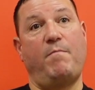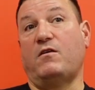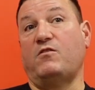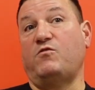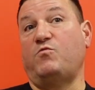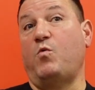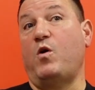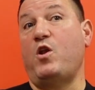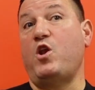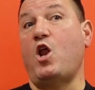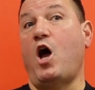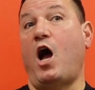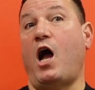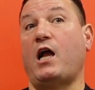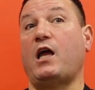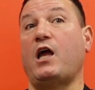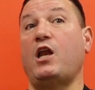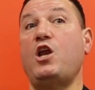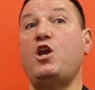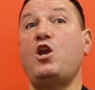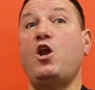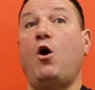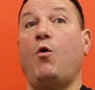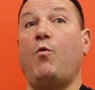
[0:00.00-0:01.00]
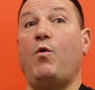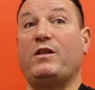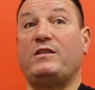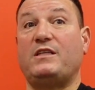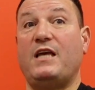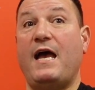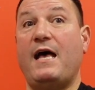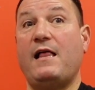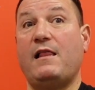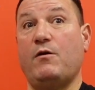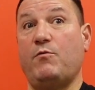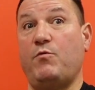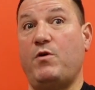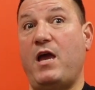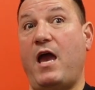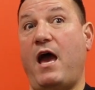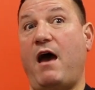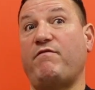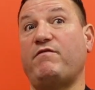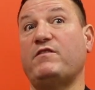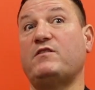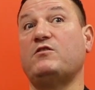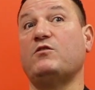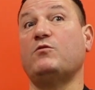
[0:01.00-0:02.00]
Because we're not going to know what talent we
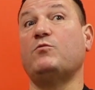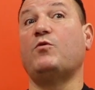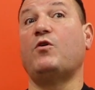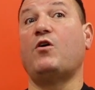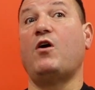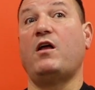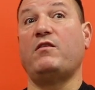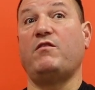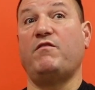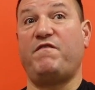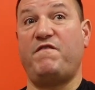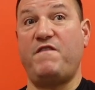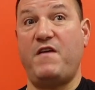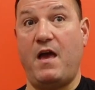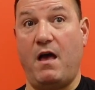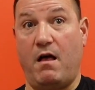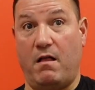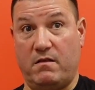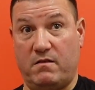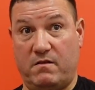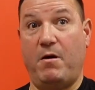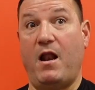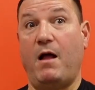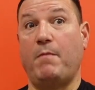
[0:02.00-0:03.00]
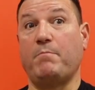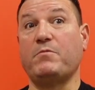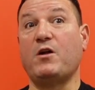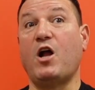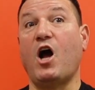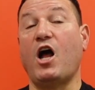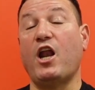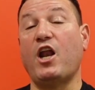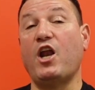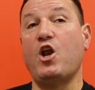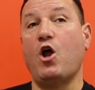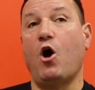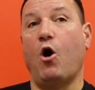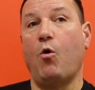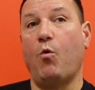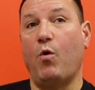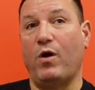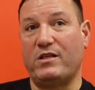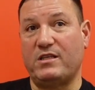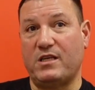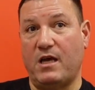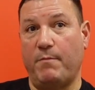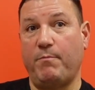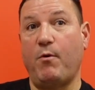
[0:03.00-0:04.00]
have until we're on the field. But I'm going to know
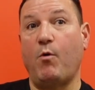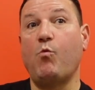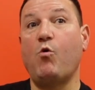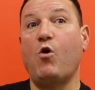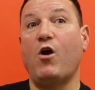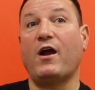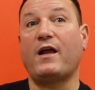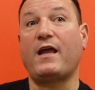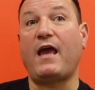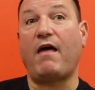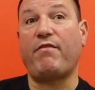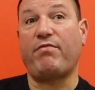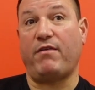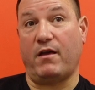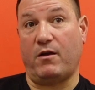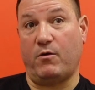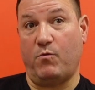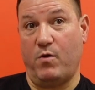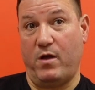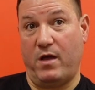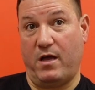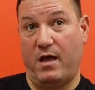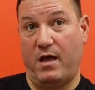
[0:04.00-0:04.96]
what type of work ethic we're